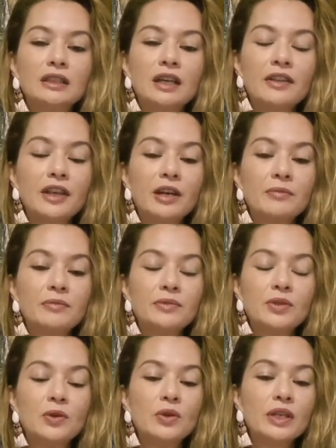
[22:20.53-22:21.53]
I think I'm
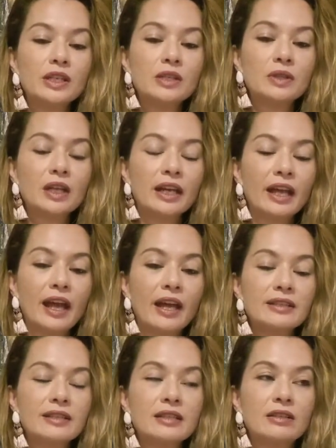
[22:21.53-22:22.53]
talking to a lot of
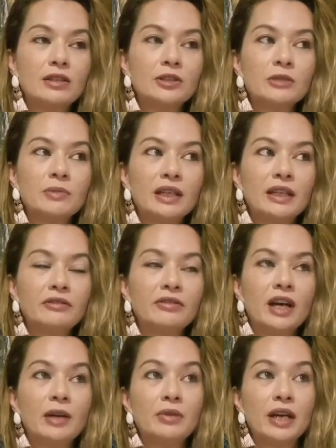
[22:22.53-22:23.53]
Cancers that are ultimately
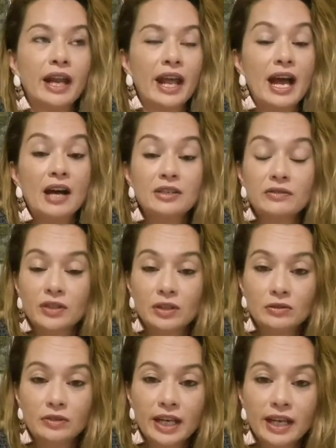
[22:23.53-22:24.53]
vibrating out of an
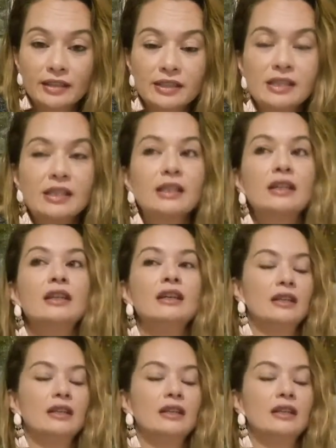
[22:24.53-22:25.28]
old reality.